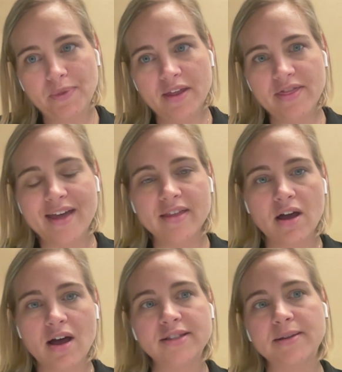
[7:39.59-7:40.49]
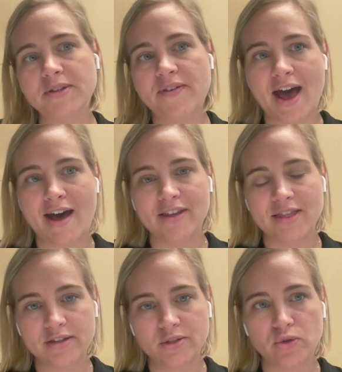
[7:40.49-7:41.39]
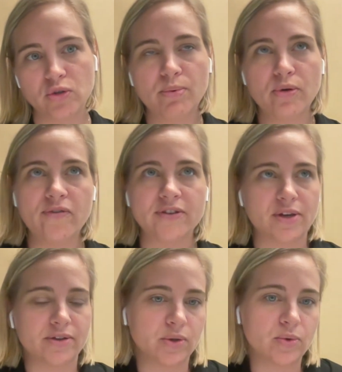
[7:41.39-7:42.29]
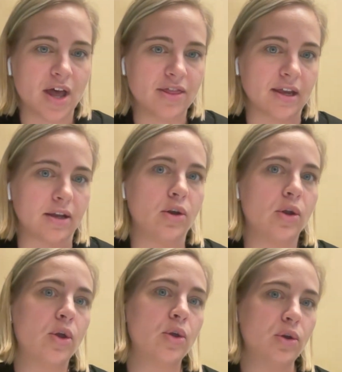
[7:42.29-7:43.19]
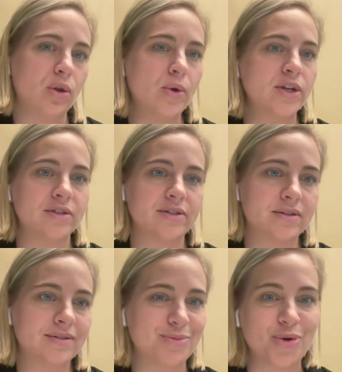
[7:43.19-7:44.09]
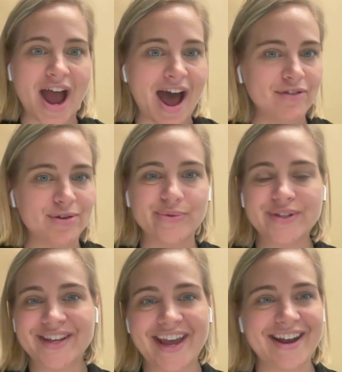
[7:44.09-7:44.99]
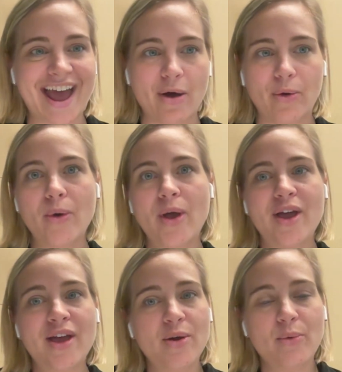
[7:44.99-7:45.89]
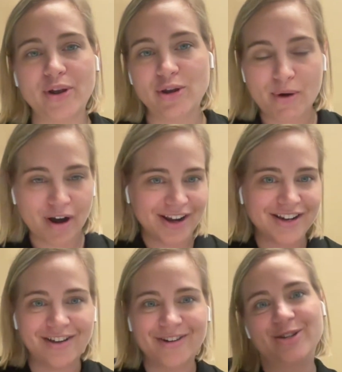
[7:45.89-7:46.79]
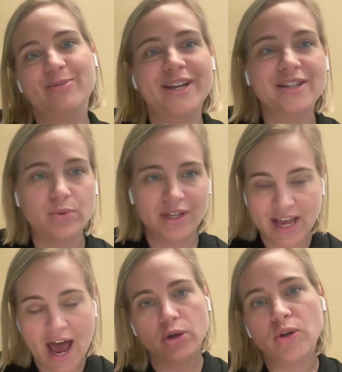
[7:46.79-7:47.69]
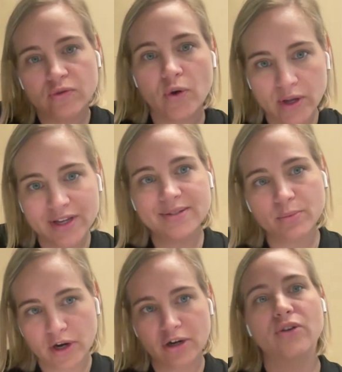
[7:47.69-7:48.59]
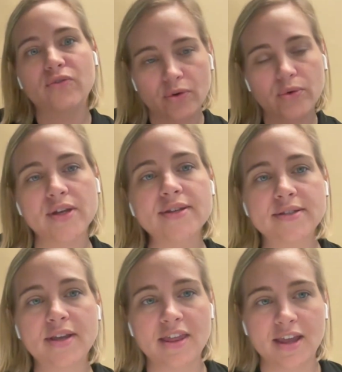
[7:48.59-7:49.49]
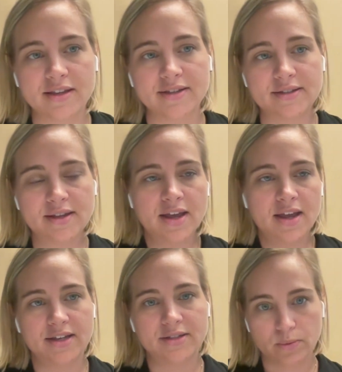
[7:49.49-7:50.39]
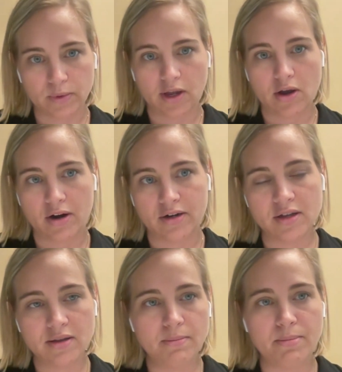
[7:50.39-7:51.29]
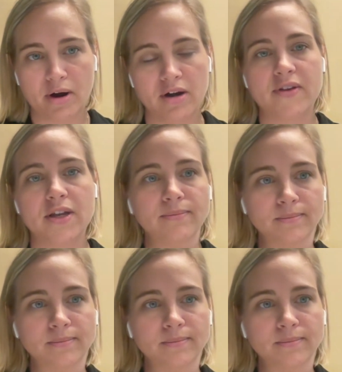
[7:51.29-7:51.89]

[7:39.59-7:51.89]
That concept of having that social proof is also nothing new. It's just more avenues, and how, when your marketing dollars are being squeezed, how do you focus? Where do you focus? I think is the really hard part of it.